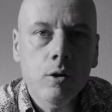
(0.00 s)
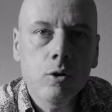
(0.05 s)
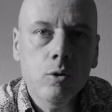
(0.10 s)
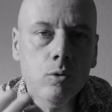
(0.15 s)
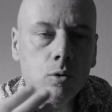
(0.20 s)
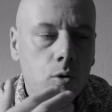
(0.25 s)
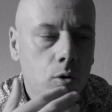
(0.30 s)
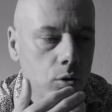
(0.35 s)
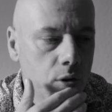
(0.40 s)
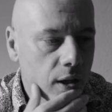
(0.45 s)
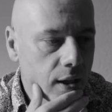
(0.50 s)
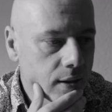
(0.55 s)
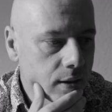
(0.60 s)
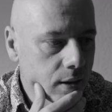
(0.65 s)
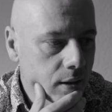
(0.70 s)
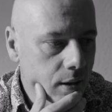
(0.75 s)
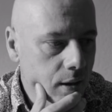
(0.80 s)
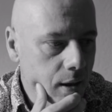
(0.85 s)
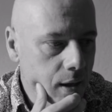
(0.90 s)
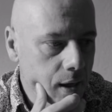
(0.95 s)
you know
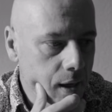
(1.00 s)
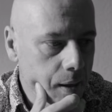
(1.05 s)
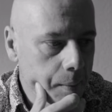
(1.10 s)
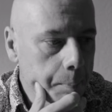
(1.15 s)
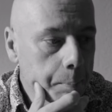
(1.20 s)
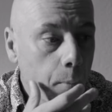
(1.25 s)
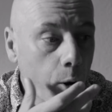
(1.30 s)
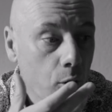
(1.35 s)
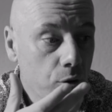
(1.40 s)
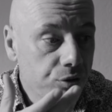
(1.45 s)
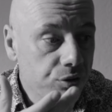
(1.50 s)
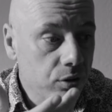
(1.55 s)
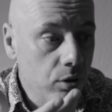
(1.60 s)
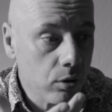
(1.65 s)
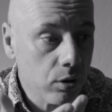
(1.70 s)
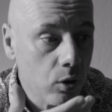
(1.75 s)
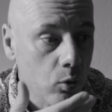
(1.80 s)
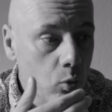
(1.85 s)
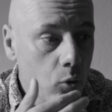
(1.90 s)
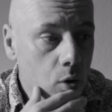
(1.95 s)
that most
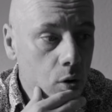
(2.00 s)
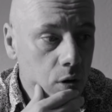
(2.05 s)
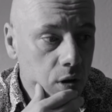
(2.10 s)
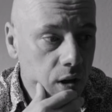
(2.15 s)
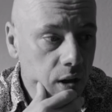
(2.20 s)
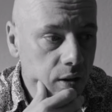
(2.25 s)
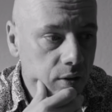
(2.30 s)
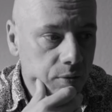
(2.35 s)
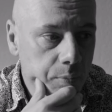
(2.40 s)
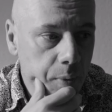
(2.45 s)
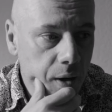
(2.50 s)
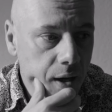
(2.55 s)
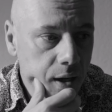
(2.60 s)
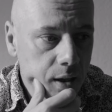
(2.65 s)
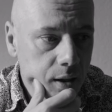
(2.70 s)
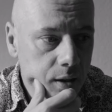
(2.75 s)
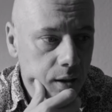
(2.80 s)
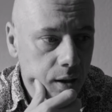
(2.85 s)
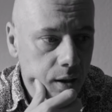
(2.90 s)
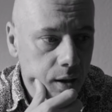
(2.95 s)
of the work is
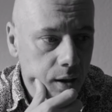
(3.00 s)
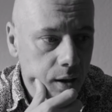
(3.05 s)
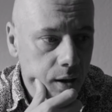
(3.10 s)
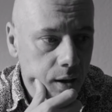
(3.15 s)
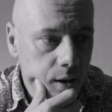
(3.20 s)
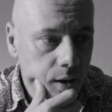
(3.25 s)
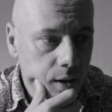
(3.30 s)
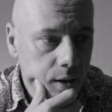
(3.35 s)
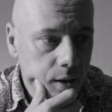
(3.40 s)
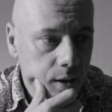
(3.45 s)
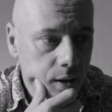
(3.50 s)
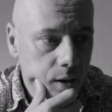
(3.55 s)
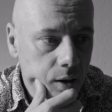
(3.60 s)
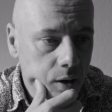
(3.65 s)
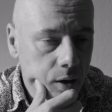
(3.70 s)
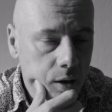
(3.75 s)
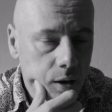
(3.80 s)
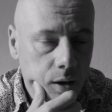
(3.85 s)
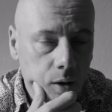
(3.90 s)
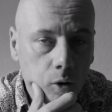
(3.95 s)
made
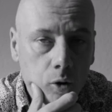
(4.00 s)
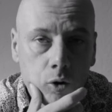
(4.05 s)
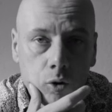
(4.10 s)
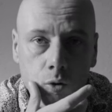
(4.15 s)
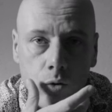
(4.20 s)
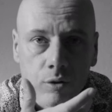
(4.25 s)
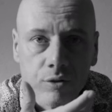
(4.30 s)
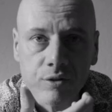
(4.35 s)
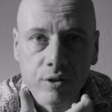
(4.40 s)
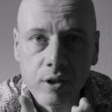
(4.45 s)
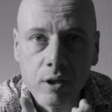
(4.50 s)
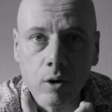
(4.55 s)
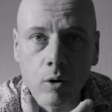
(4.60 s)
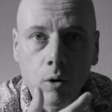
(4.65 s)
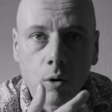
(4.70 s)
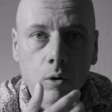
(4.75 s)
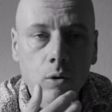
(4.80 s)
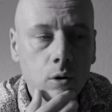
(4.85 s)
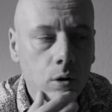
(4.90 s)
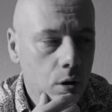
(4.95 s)
occurs in
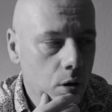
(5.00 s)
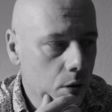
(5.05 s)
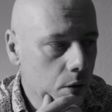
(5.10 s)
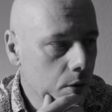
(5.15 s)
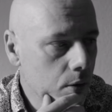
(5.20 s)
color,